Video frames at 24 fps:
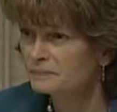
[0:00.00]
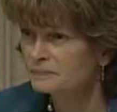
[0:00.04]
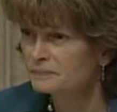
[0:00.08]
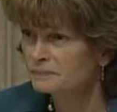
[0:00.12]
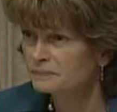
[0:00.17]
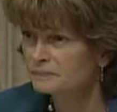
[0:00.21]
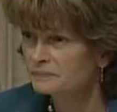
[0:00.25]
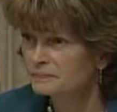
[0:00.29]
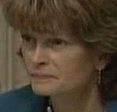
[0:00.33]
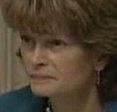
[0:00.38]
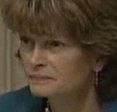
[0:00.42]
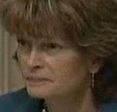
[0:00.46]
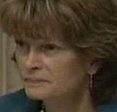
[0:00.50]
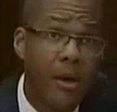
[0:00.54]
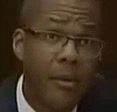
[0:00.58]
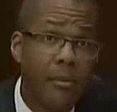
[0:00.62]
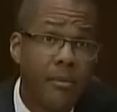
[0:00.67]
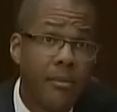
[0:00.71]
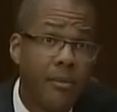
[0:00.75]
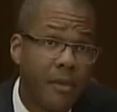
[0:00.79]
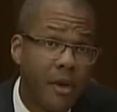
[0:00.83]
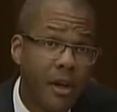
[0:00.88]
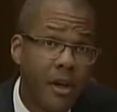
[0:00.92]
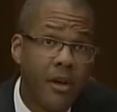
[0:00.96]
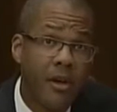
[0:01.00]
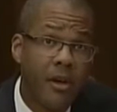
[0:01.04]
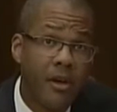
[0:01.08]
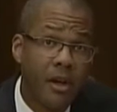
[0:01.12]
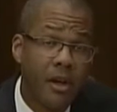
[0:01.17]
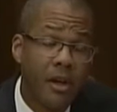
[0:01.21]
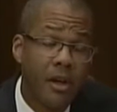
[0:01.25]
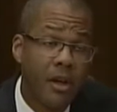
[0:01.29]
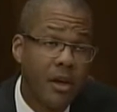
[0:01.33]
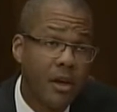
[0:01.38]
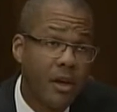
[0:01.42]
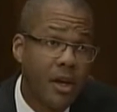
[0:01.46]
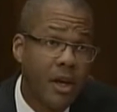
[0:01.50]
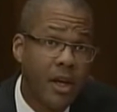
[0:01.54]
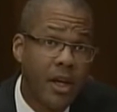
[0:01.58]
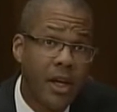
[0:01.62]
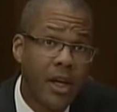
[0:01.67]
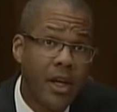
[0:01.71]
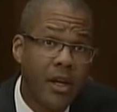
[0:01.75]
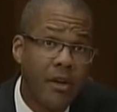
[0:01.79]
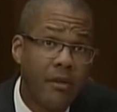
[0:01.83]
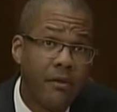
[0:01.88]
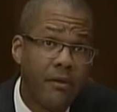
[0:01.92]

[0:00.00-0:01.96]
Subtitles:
Senator. Again,